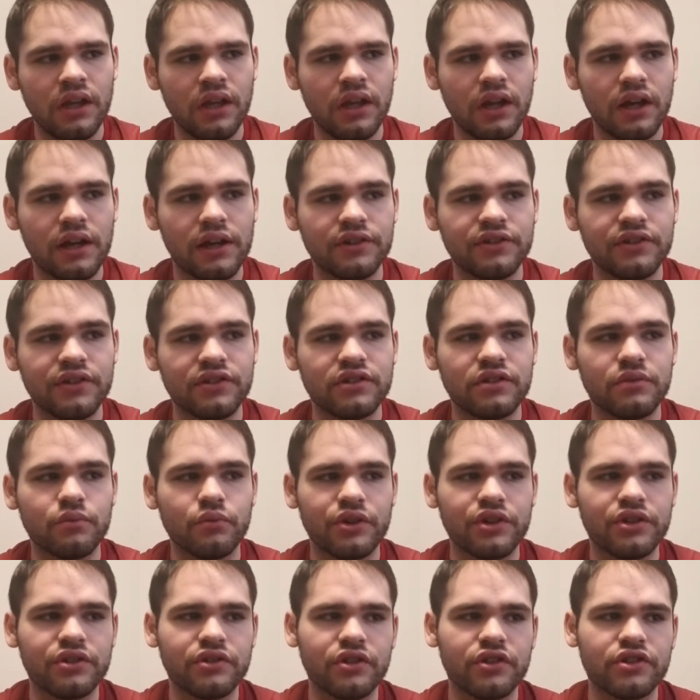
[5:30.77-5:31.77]
I also did some
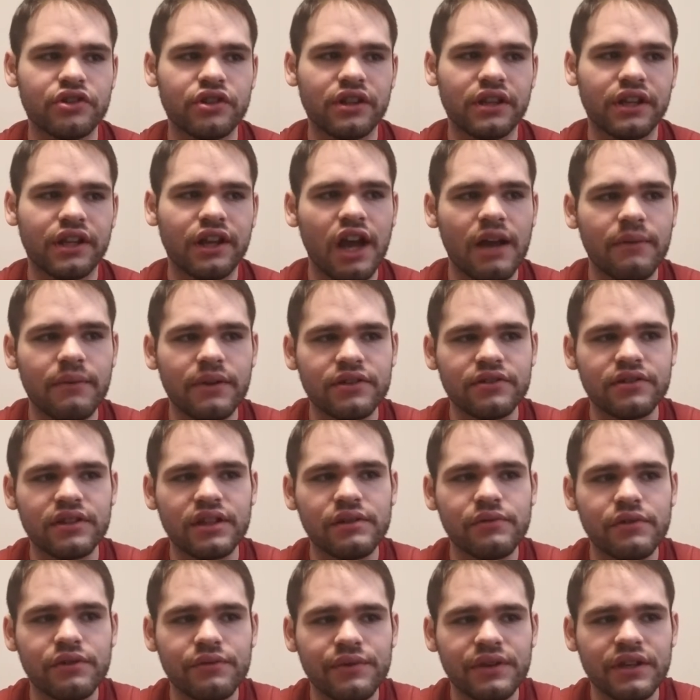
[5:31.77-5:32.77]
research on the comics so that
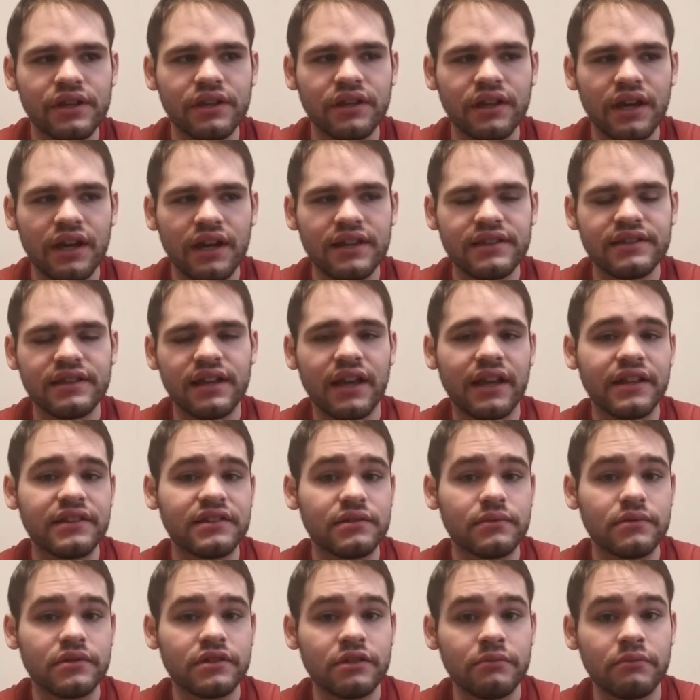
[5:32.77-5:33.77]
way we can kind of tie in
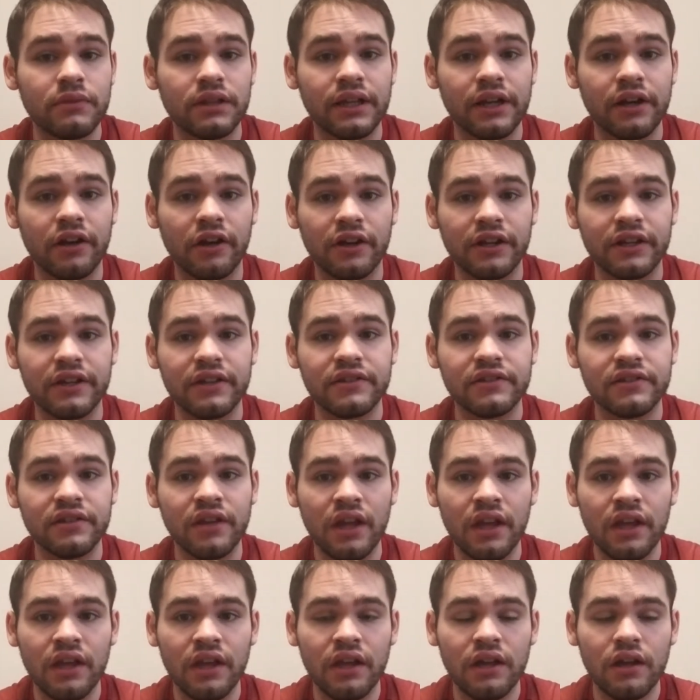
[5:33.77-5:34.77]
some similarities
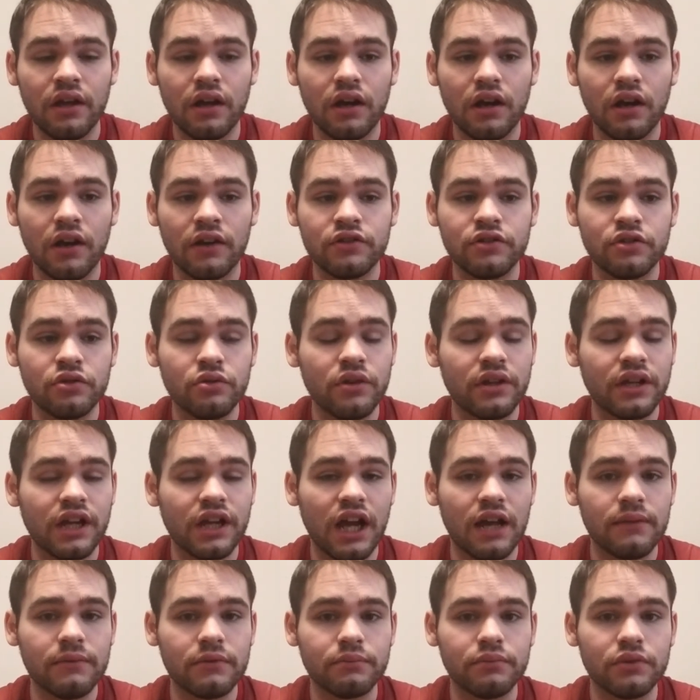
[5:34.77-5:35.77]
uh, to the
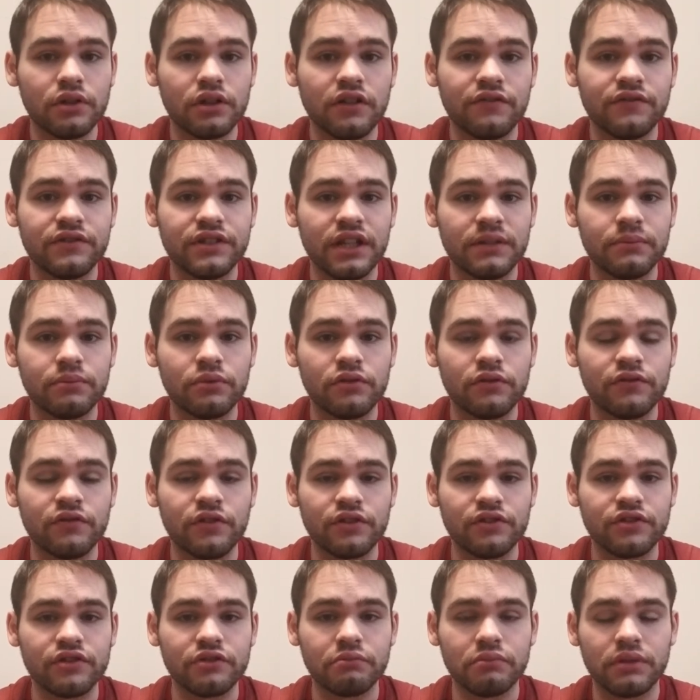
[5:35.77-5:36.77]
comic book of Deadpool
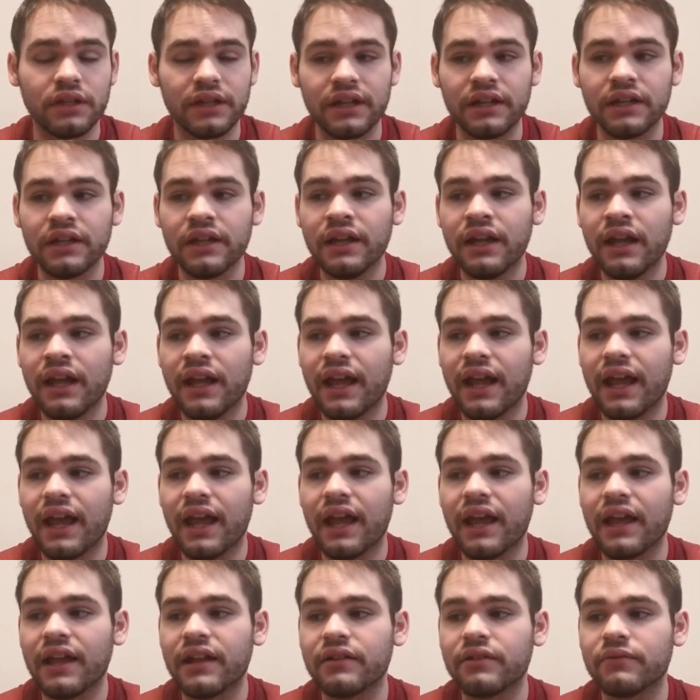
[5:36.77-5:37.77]
versus Blade
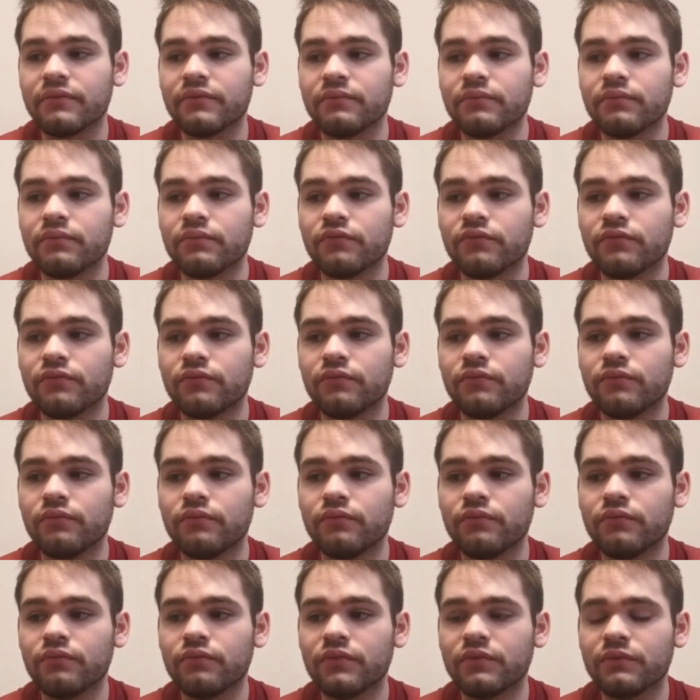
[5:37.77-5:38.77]
and
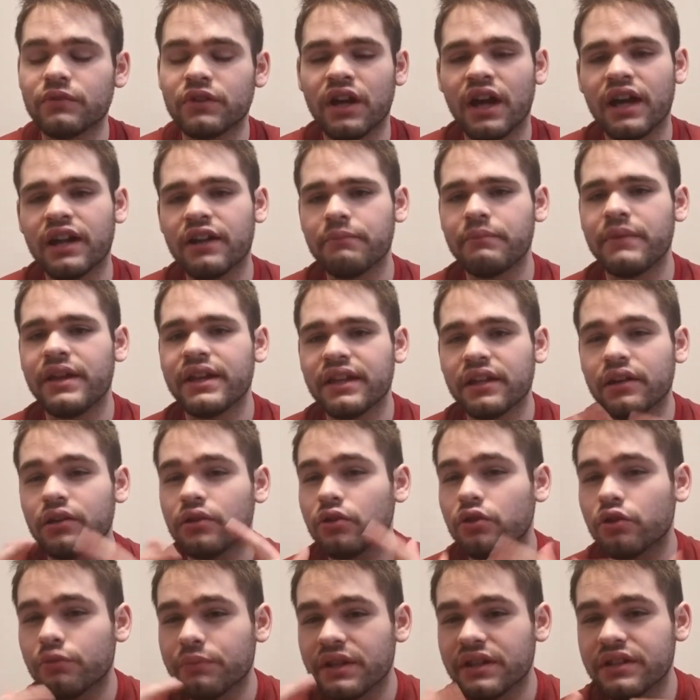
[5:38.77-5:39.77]
kind of make it a
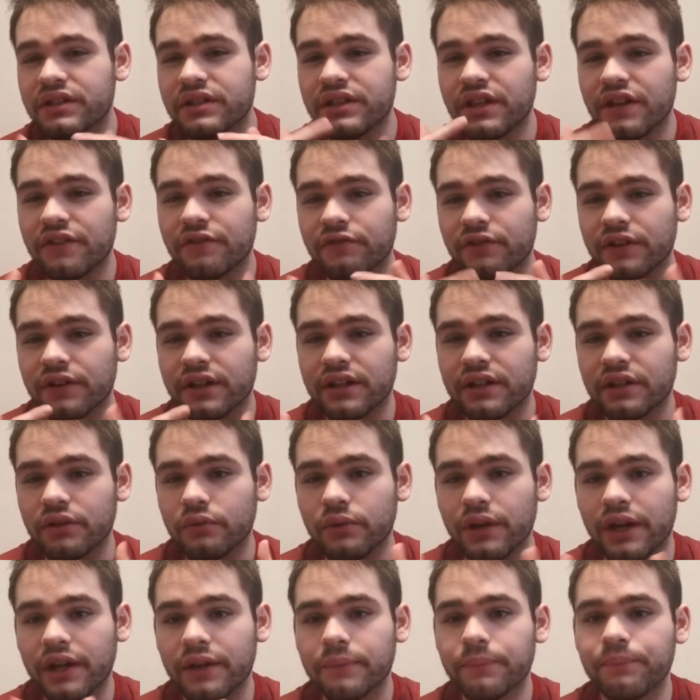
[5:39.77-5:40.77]
little bit different in a
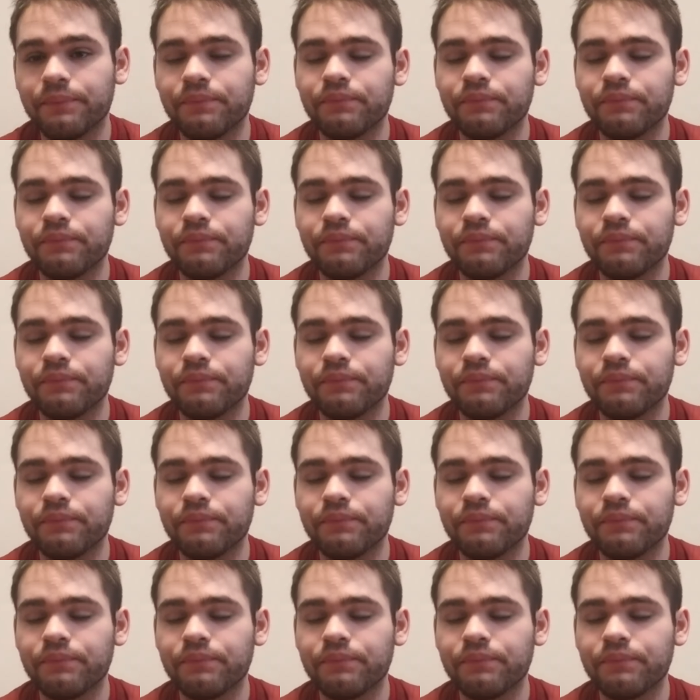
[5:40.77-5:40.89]
way.